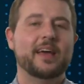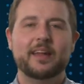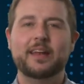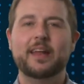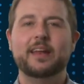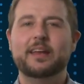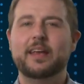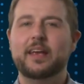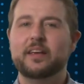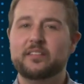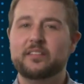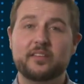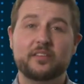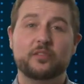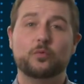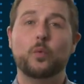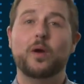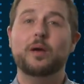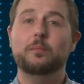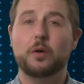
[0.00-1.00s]
In any case,
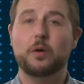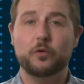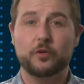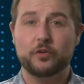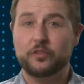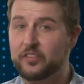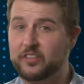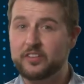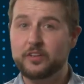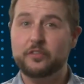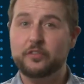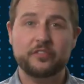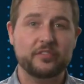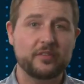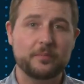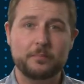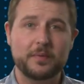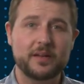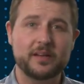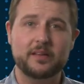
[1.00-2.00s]
this web owner still
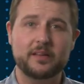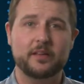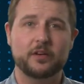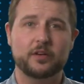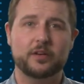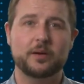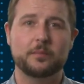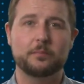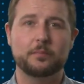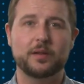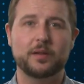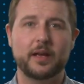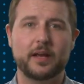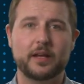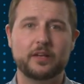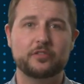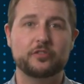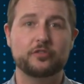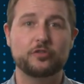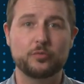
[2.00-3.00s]
submitted their
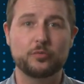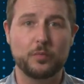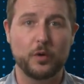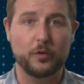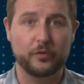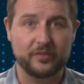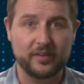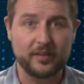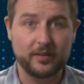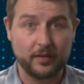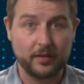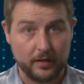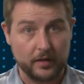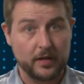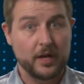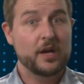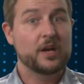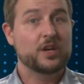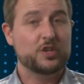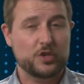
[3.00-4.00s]
complaint to Mozilla,
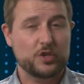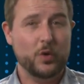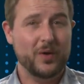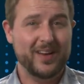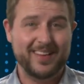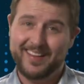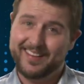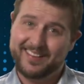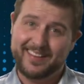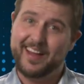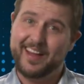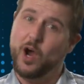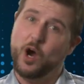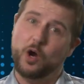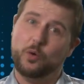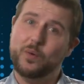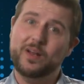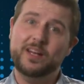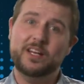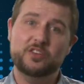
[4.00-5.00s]
showing that they
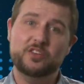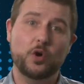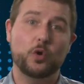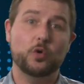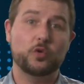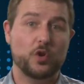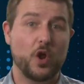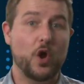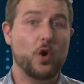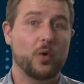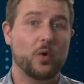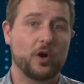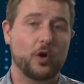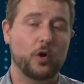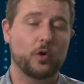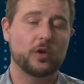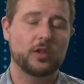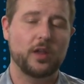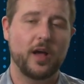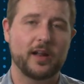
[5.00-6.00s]
already don't know a
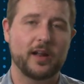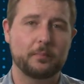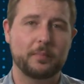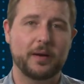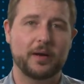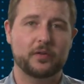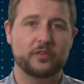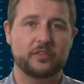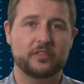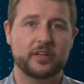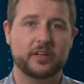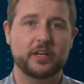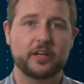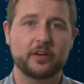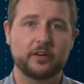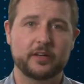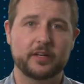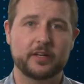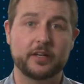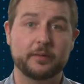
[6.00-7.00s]
whole lot about
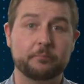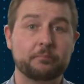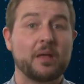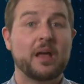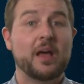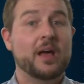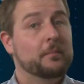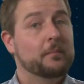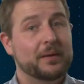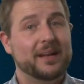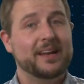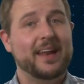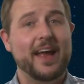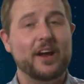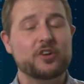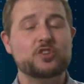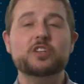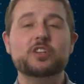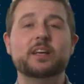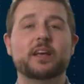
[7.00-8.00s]
security. But it
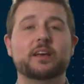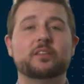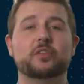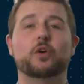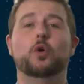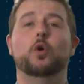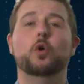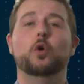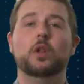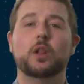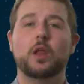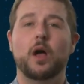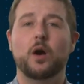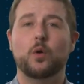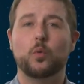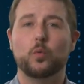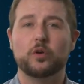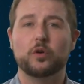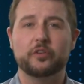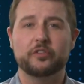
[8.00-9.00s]
actually gets a whole
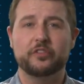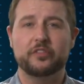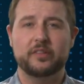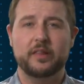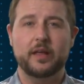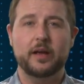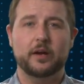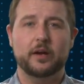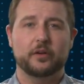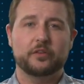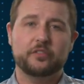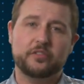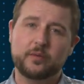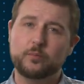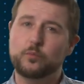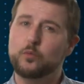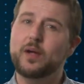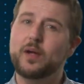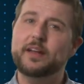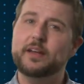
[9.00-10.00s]
lot worse there.
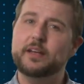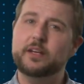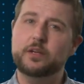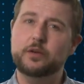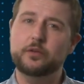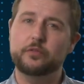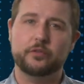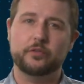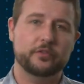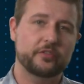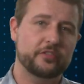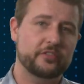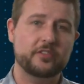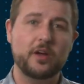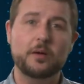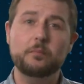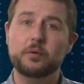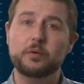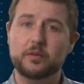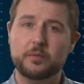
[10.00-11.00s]
Some Reddit users
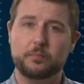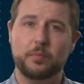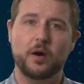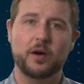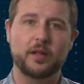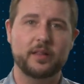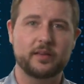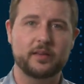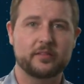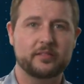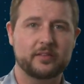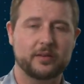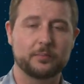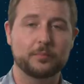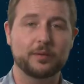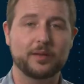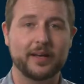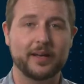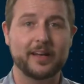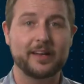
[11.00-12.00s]
stumbled upon this
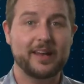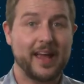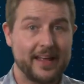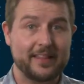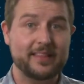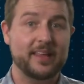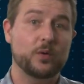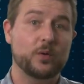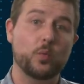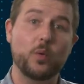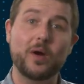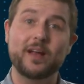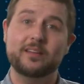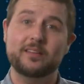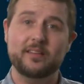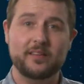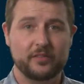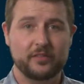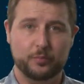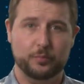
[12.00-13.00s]
complaint and then went
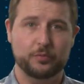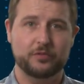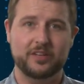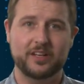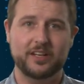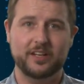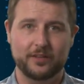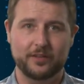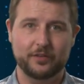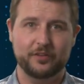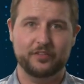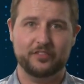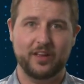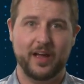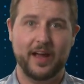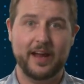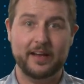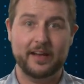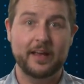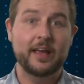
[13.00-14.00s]
to this particular
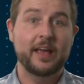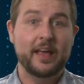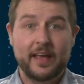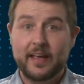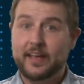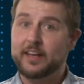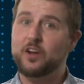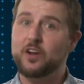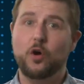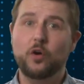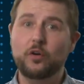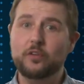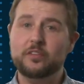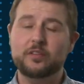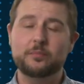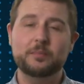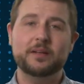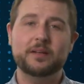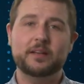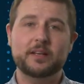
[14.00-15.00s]
site and
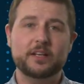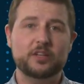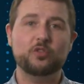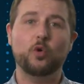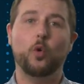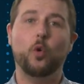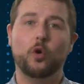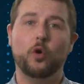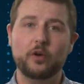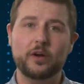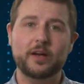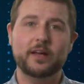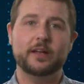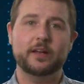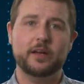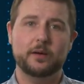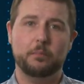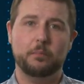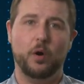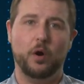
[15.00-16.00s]
ultimately tore
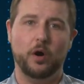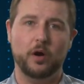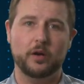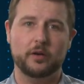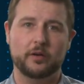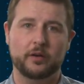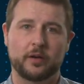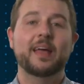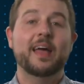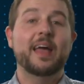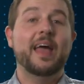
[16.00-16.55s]
it apart.